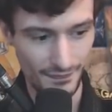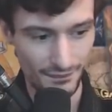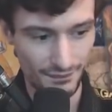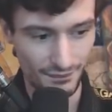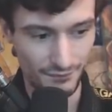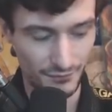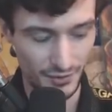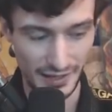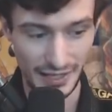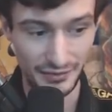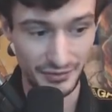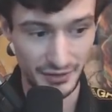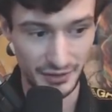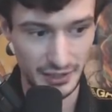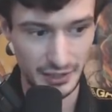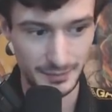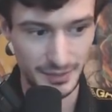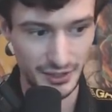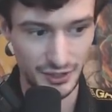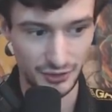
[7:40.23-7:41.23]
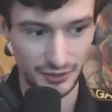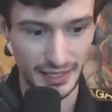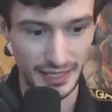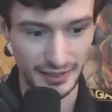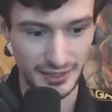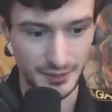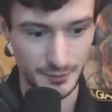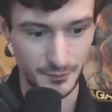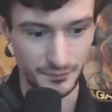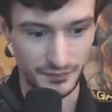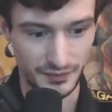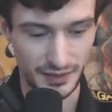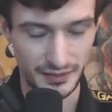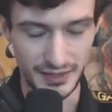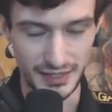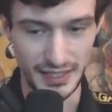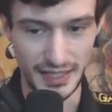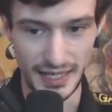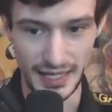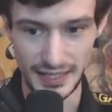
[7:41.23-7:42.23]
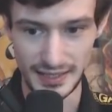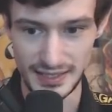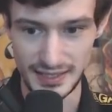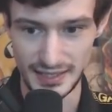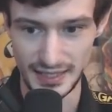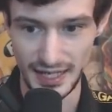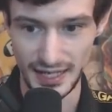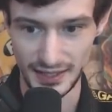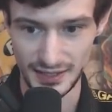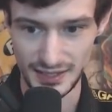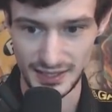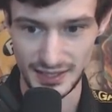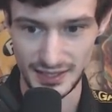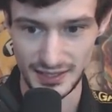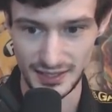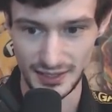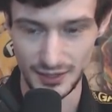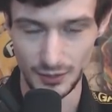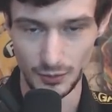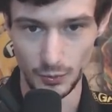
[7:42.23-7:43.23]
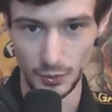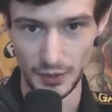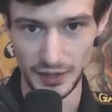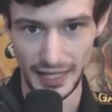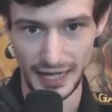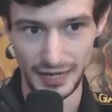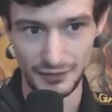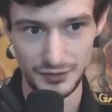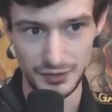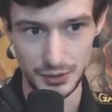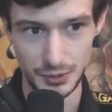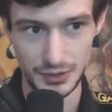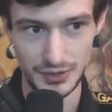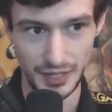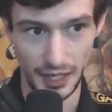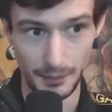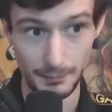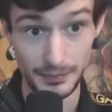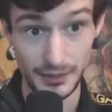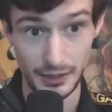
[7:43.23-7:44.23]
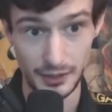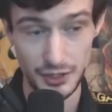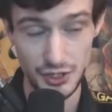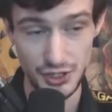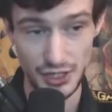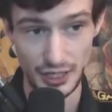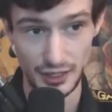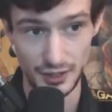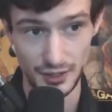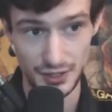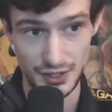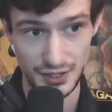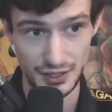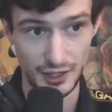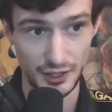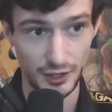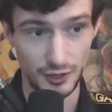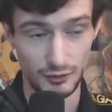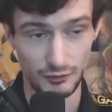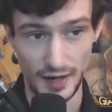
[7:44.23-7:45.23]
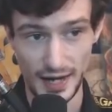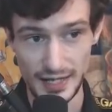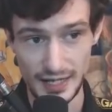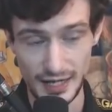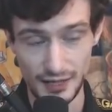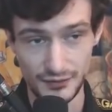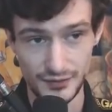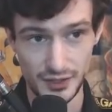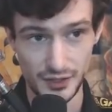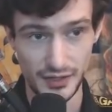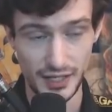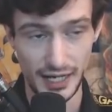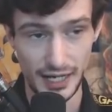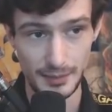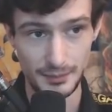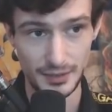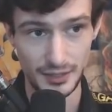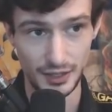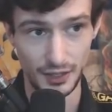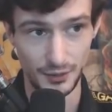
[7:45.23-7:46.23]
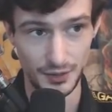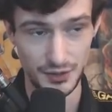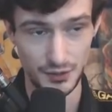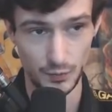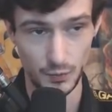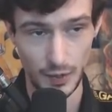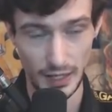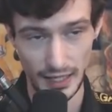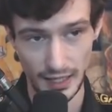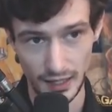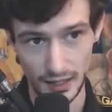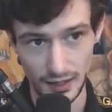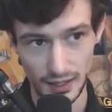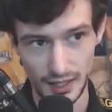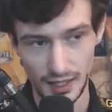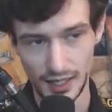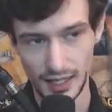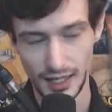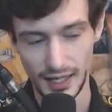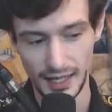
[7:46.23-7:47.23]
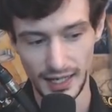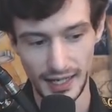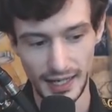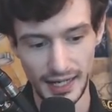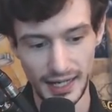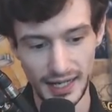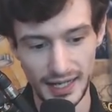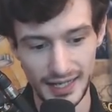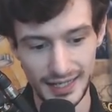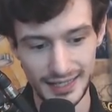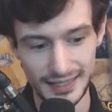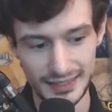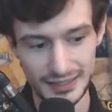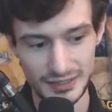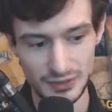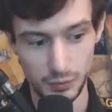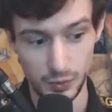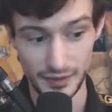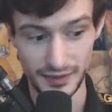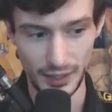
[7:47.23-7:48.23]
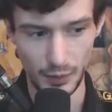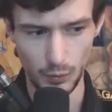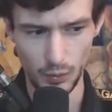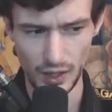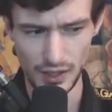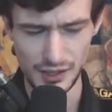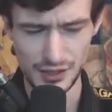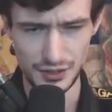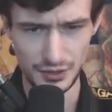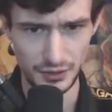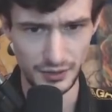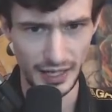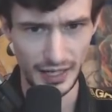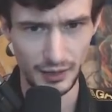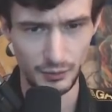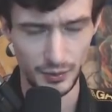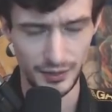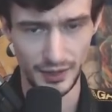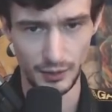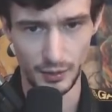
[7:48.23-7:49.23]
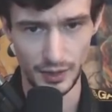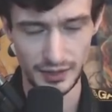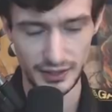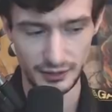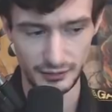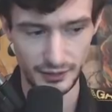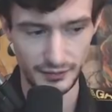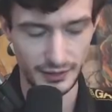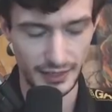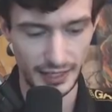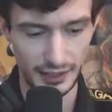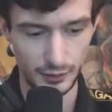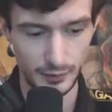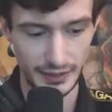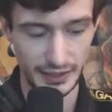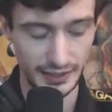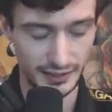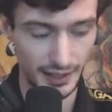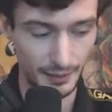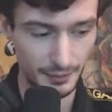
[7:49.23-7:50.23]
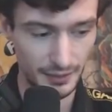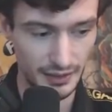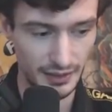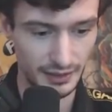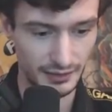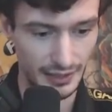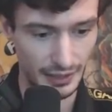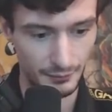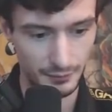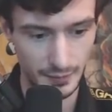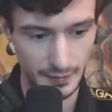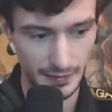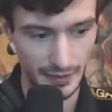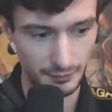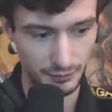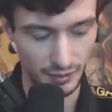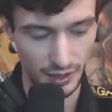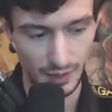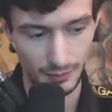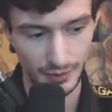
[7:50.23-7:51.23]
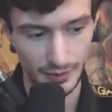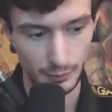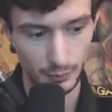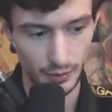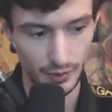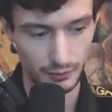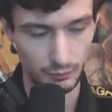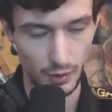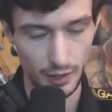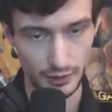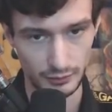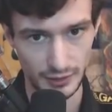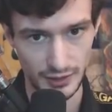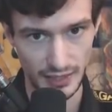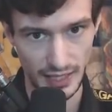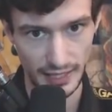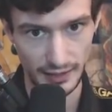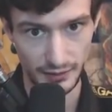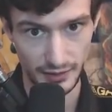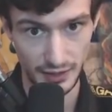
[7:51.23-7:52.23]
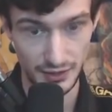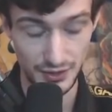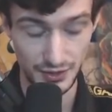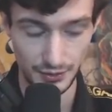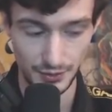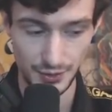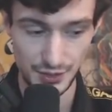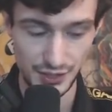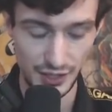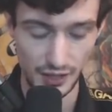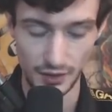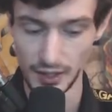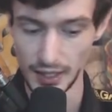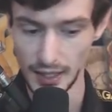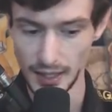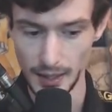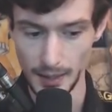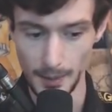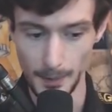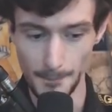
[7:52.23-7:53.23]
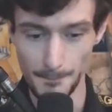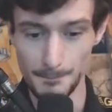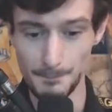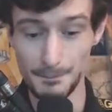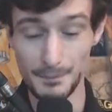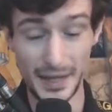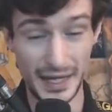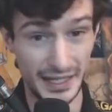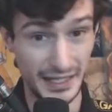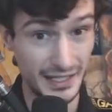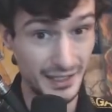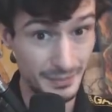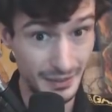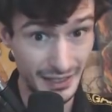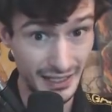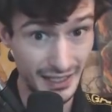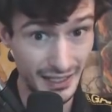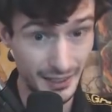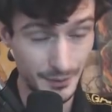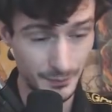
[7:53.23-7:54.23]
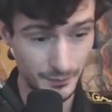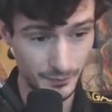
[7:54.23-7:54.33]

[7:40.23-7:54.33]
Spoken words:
for that theory to be correct, the execs would have to dump their shares right after the IPO as well. And would they want to do that? Would they want to get rid of their equity in the company? That would mean they probably would want to retire then too. So maybe,